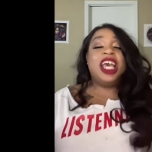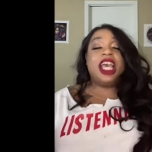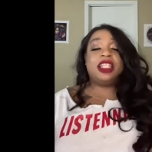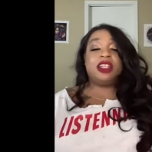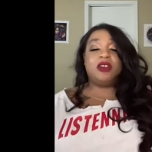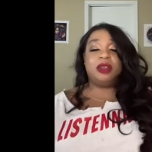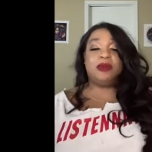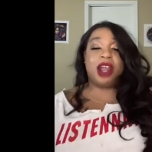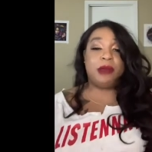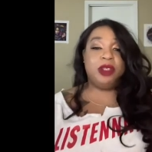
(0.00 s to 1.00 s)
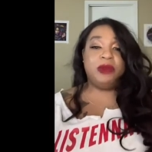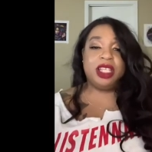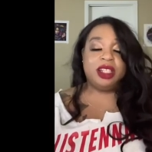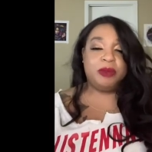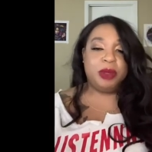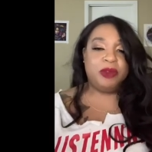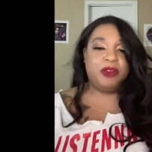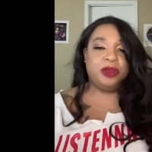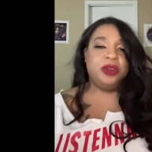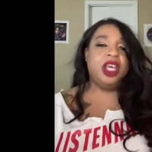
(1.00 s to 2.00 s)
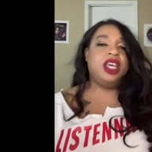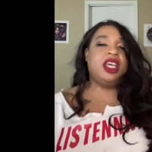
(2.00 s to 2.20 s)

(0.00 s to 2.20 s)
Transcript: And so he bribed them to get the people food.